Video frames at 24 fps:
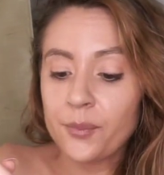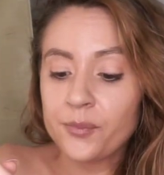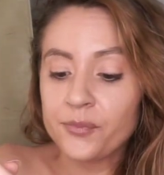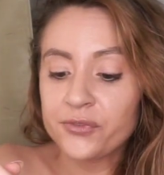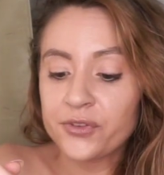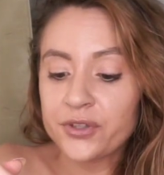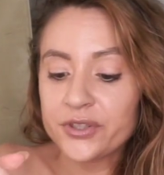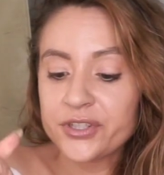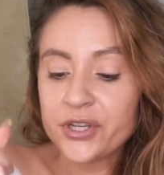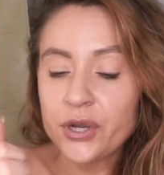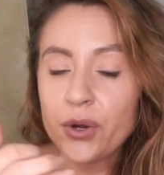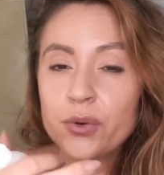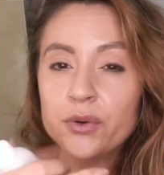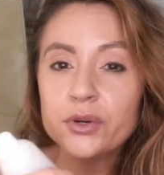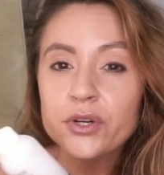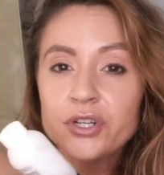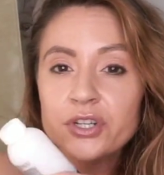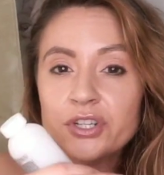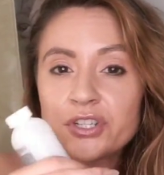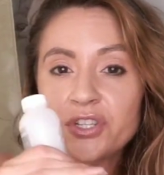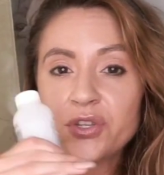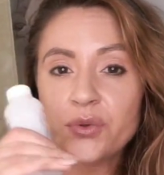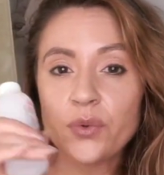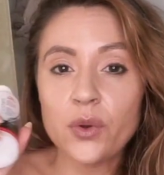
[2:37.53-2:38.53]
For
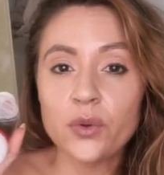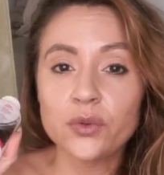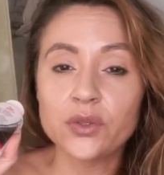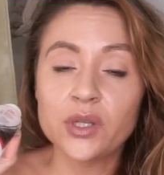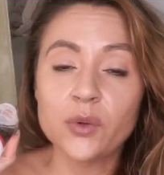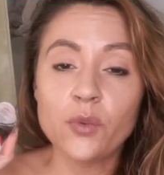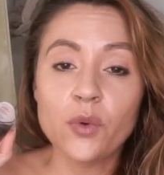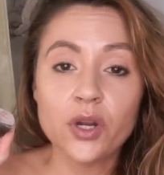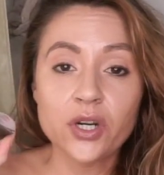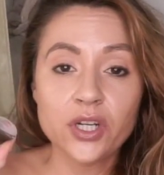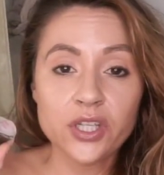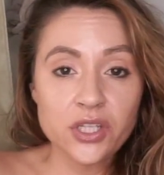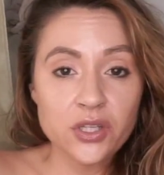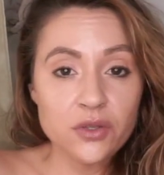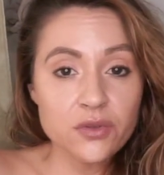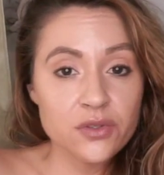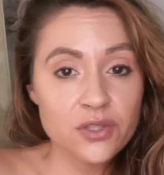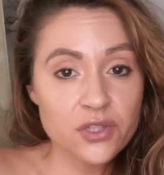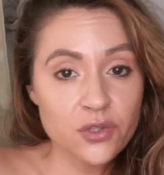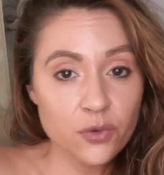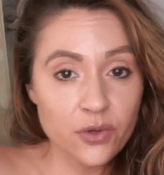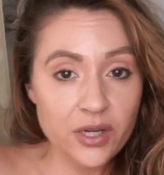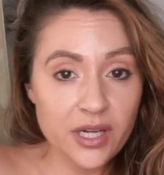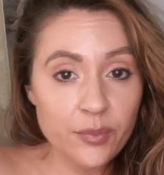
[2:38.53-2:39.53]
toners, you only want to
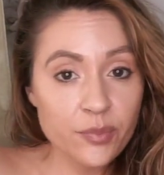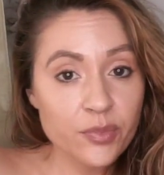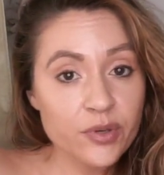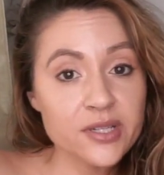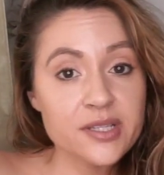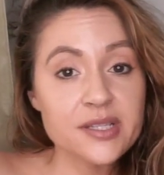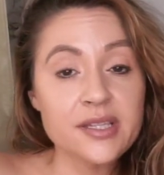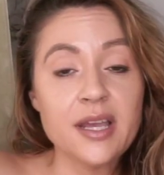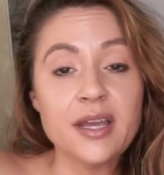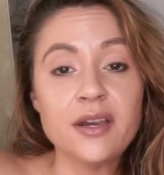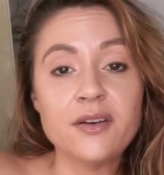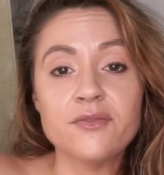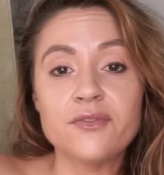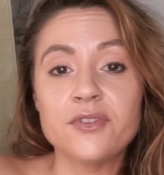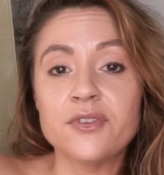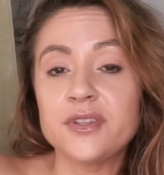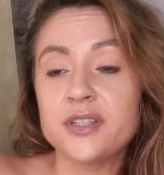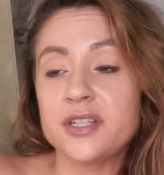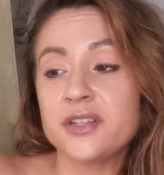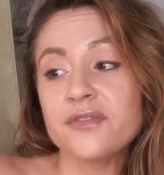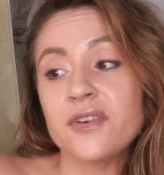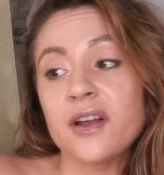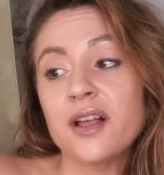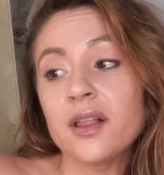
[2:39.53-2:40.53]
use 20% for
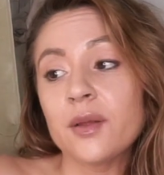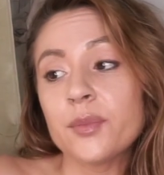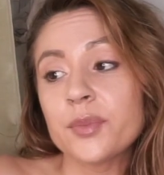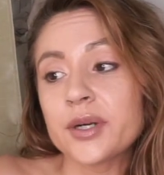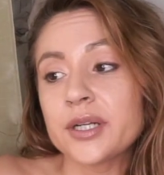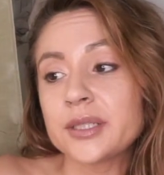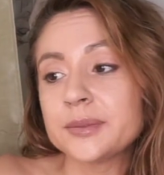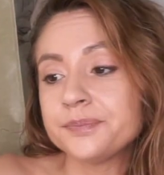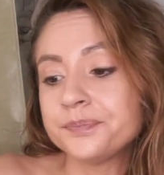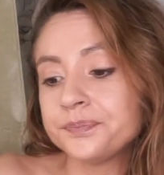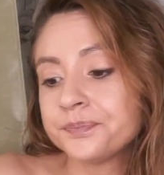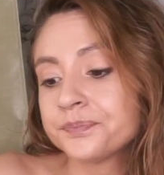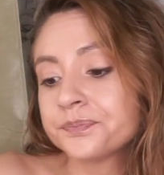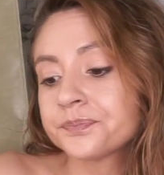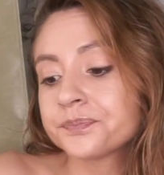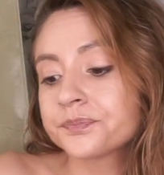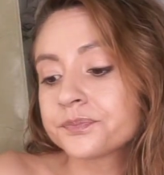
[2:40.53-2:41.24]
the developer.